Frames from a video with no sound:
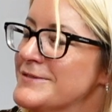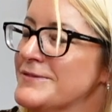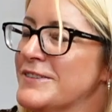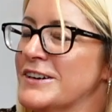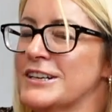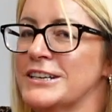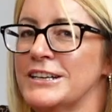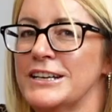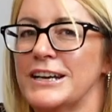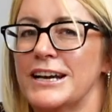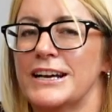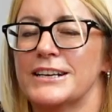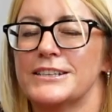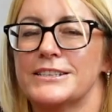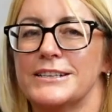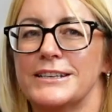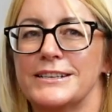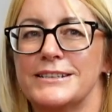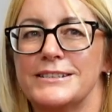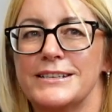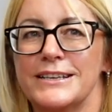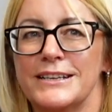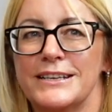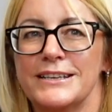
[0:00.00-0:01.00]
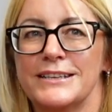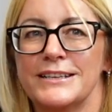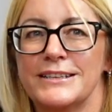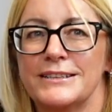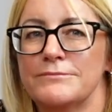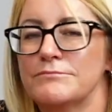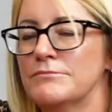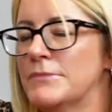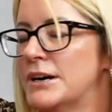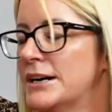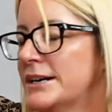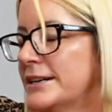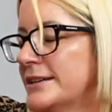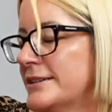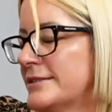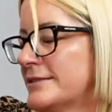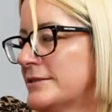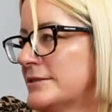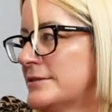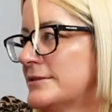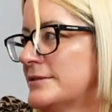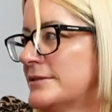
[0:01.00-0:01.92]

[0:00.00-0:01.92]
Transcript: It's funny, actually. Tilly, my